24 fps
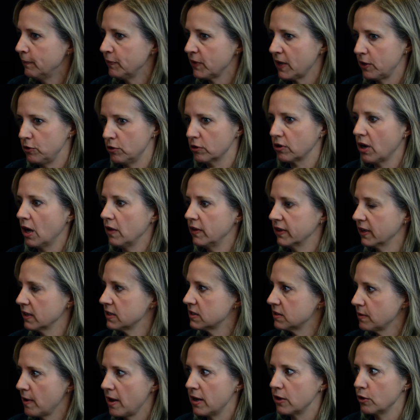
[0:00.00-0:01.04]
and you're calling us
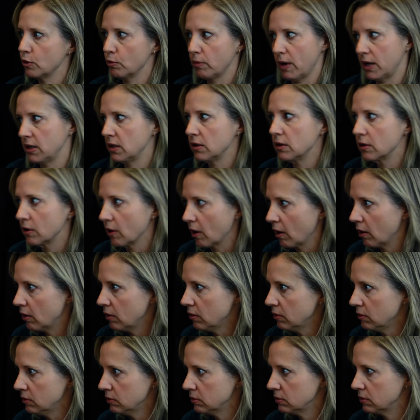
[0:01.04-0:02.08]
saying you're ready to
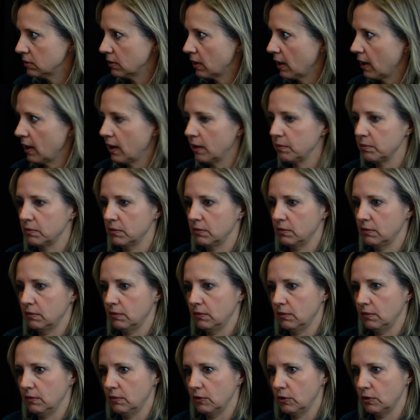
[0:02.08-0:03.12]
go.
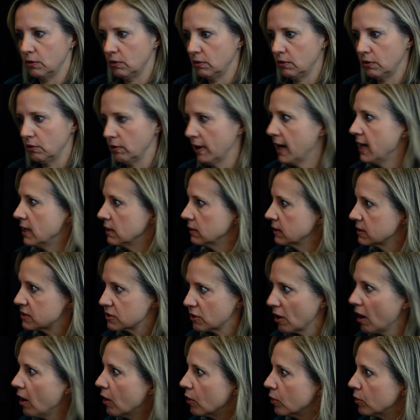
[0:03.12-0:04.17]
Great, let's
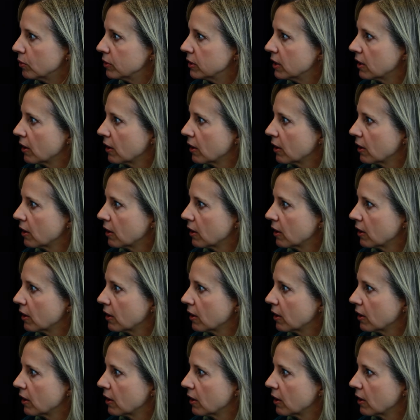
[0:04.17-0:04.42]
go.